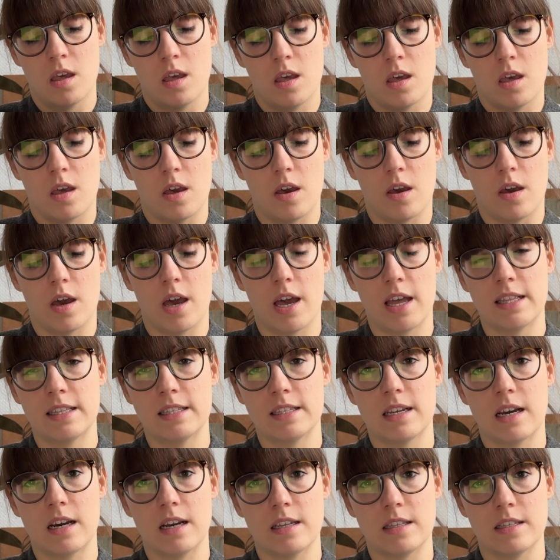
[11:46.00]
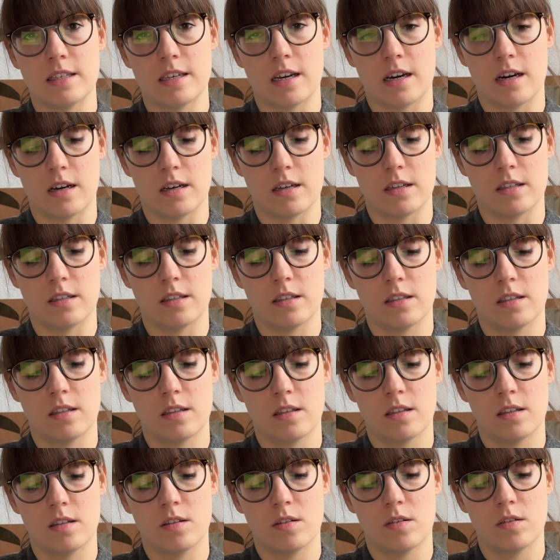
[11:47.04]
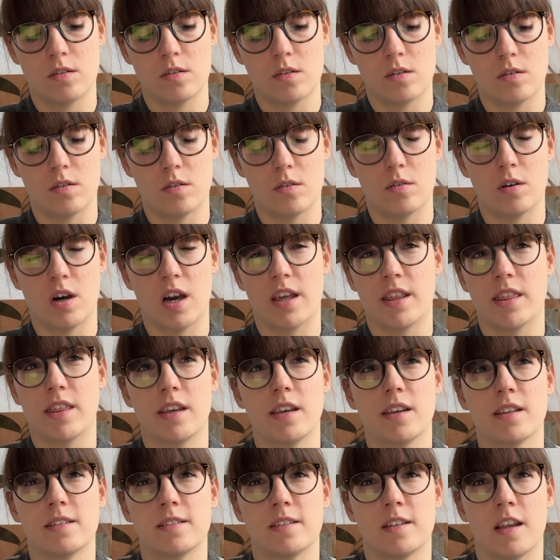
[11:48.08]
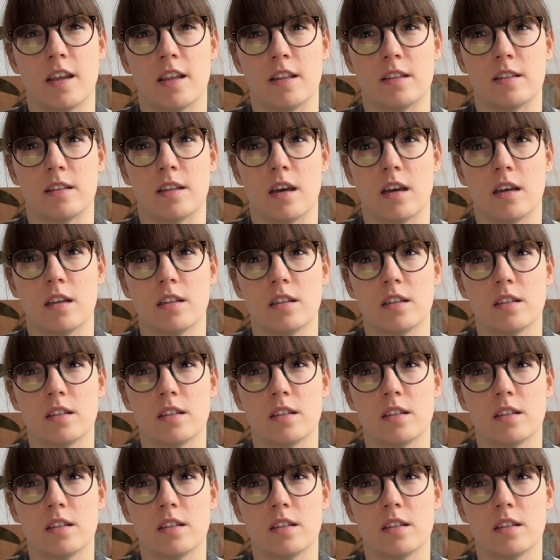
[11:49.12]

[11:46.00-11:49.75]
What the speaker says: hand-dyed yarn. I think it's hand-dyed.